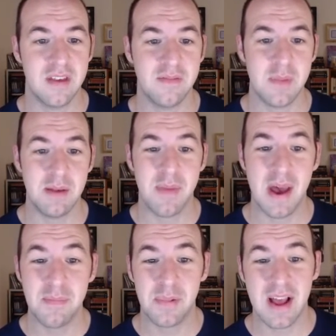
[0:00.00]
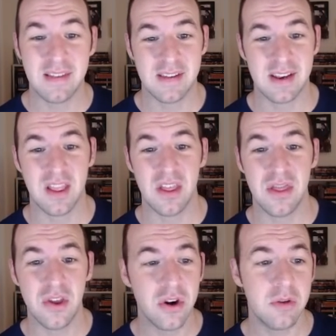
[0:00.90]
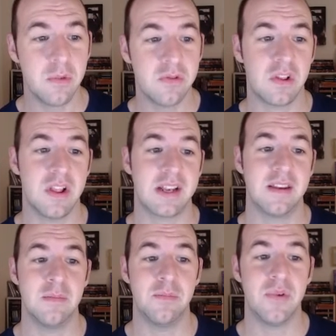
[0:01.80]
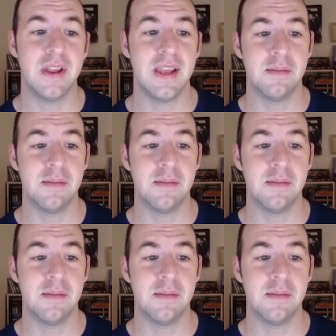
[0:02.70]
have made PET plastic the third most collected debris